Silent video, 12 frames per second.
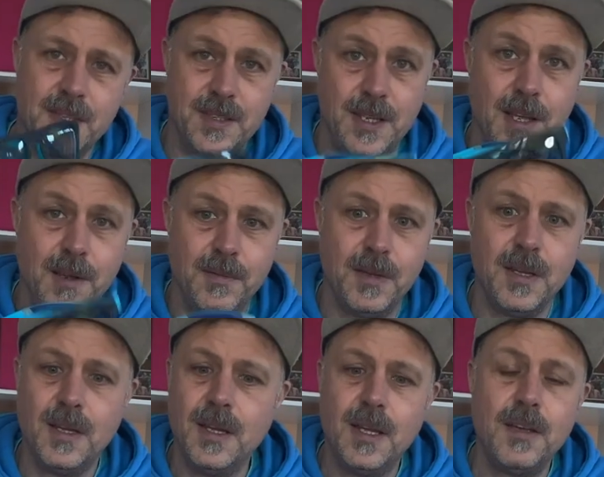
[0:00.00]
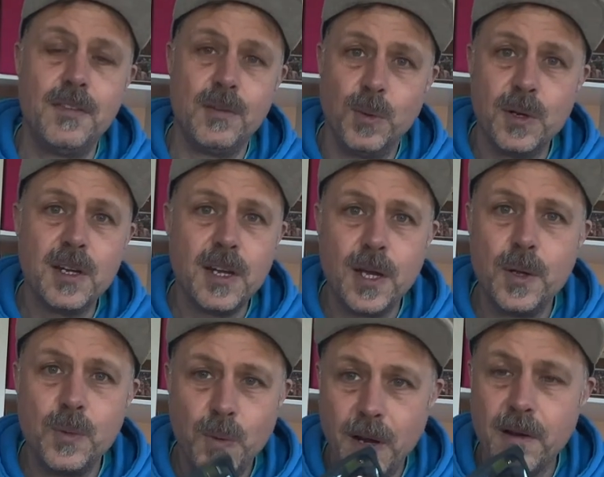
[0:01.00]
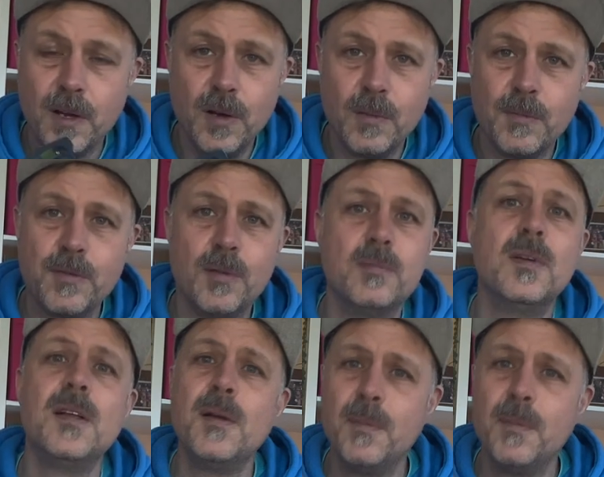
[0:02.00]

So if you want to know where I got them from,